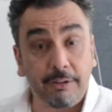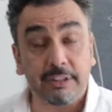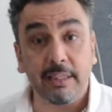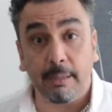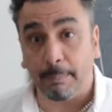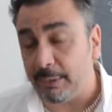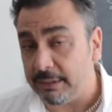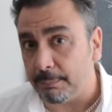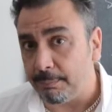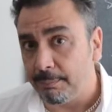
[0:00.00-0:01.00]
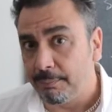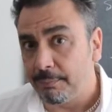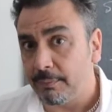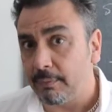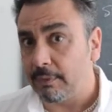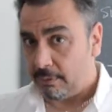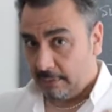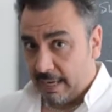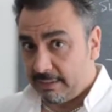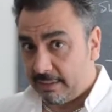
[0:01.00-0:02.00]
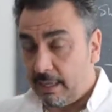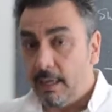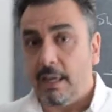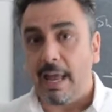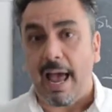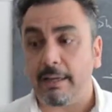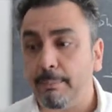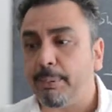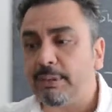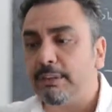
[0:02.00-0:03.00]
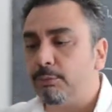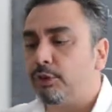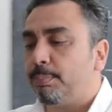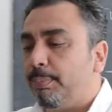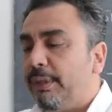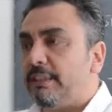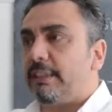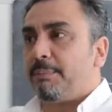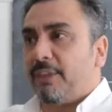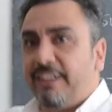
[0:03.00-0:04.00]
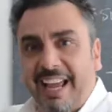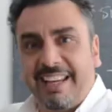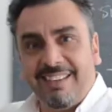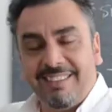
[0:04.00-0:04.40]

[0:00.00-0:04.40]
seen a prism? Yes? And the prism splits up the light.